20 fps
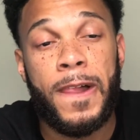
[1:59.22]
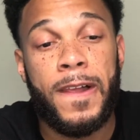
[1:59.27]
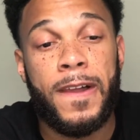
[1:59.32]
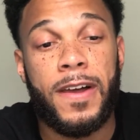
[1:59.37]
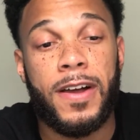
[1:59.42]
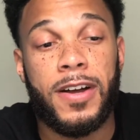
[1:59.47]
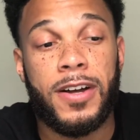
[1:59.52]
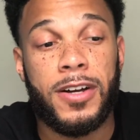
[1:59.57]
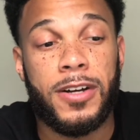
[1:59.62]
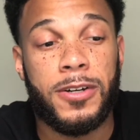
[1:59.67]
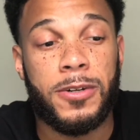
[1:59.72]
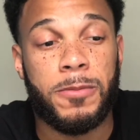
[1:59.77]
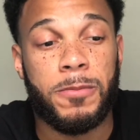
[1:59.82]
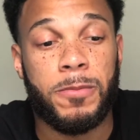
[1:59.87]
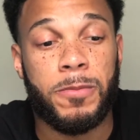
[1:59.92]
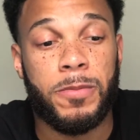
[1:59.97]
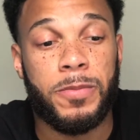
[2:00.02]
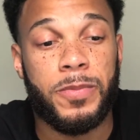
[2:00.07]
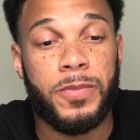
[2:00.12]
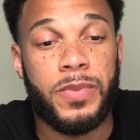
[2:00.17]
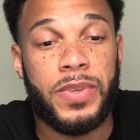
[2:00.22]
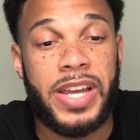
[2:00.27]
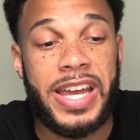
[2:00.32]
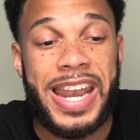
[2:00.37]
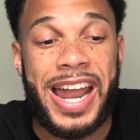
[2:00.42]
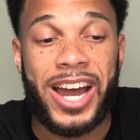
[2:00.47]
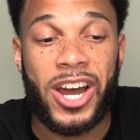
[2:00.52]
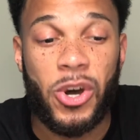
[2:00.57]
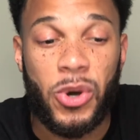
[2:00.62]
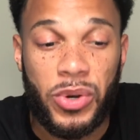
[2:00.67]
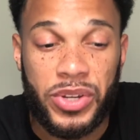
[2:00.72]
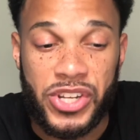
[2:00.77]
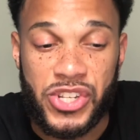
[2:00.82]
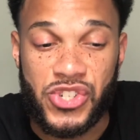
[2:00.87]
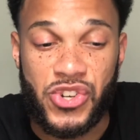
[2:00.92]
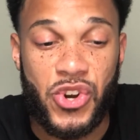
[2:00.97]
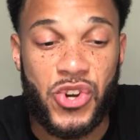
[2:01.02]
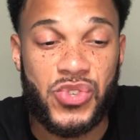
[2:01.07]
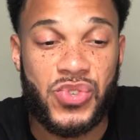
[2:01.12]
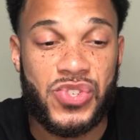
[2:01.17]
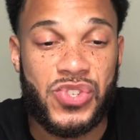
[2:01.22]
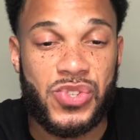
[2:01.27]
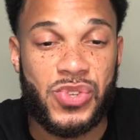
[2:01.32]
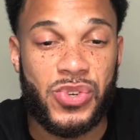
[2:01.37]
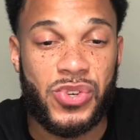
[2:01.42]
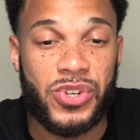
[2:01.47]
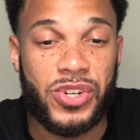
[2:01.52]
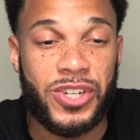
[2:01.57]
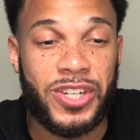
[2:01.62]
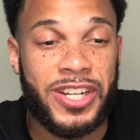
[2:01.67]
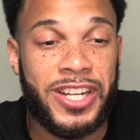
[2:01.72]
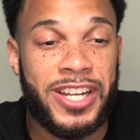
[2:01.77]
And I go in this grocery store,